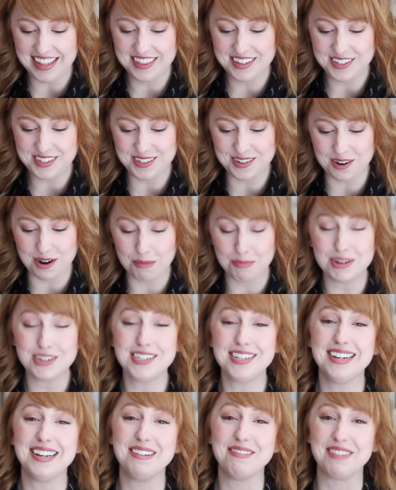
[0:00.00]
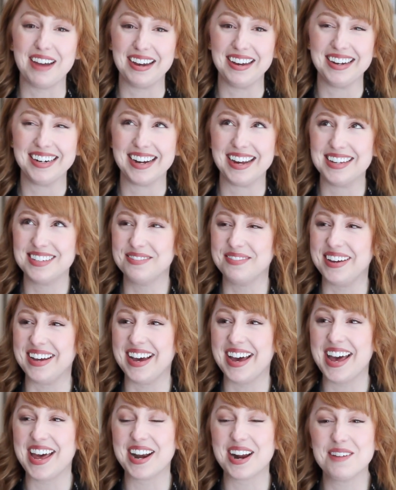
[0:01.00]
in the store, but she didn't recognize
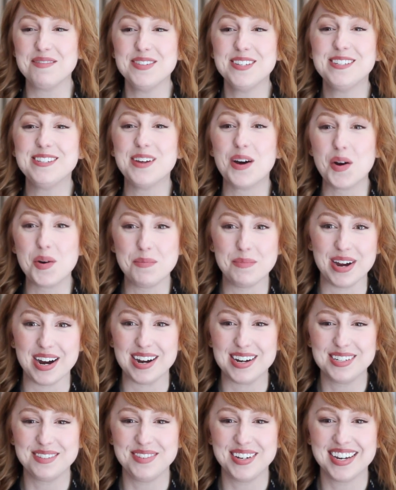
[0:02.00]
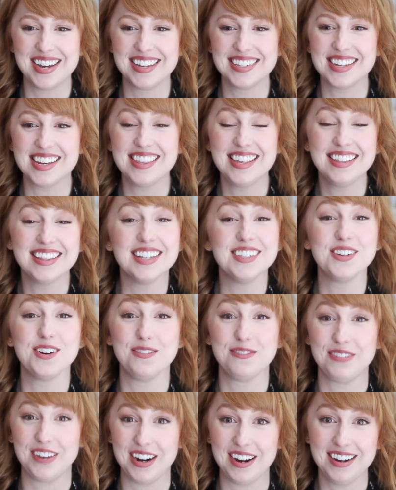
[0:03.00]
me. And I'm so embarrassed because I think that's
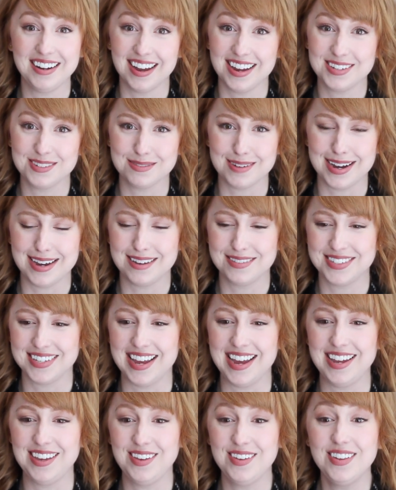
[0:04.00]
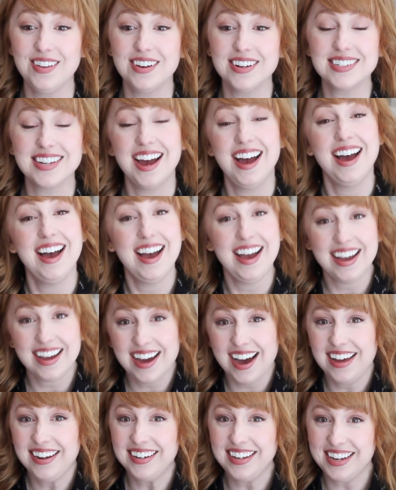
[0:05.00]
her very nice way of saying you looked
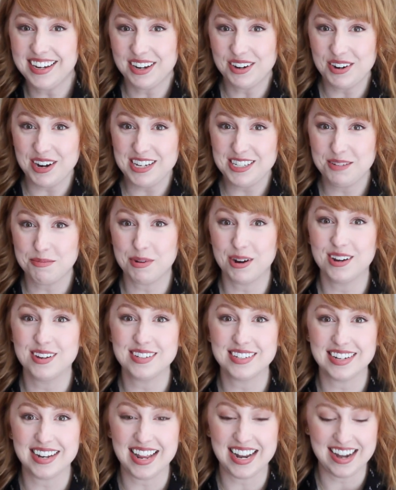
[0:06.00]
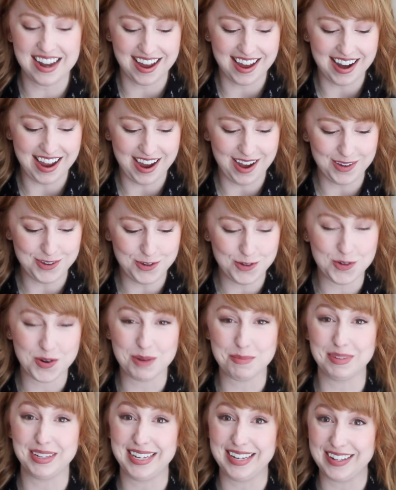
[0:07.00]
kind of like a crazy person and not how you
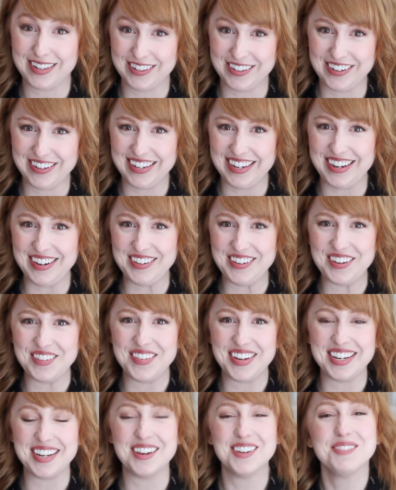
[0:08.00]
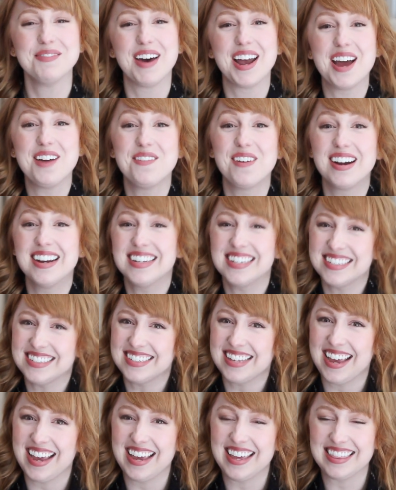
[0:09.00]
normally look in your videos. But I wanted to
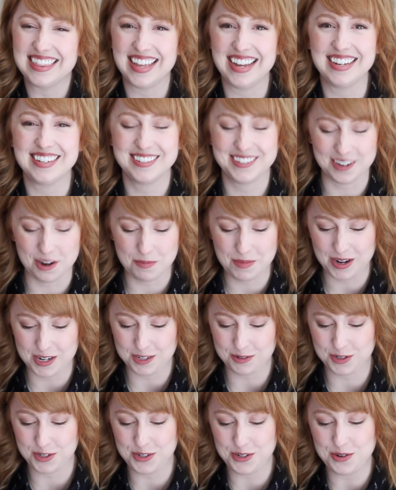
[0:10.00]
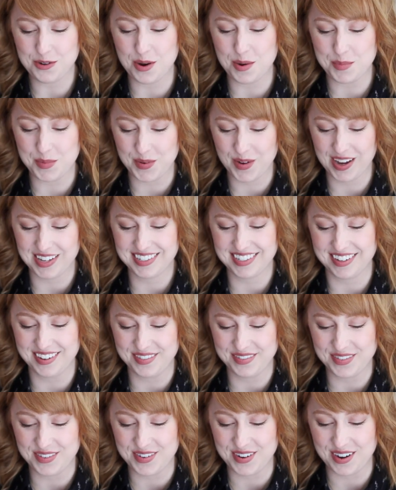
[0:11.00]
say thanks so much to
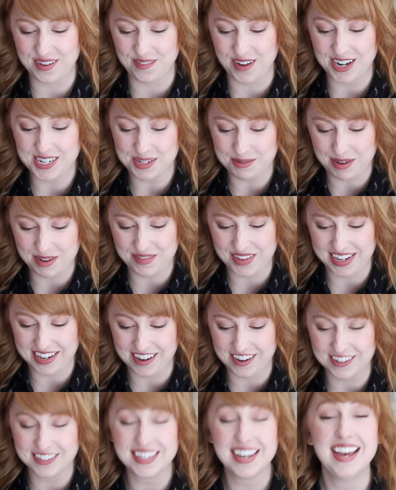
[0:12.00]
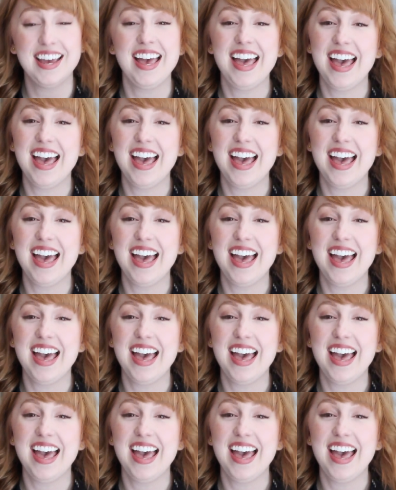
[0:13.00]
Marissa for watching my videos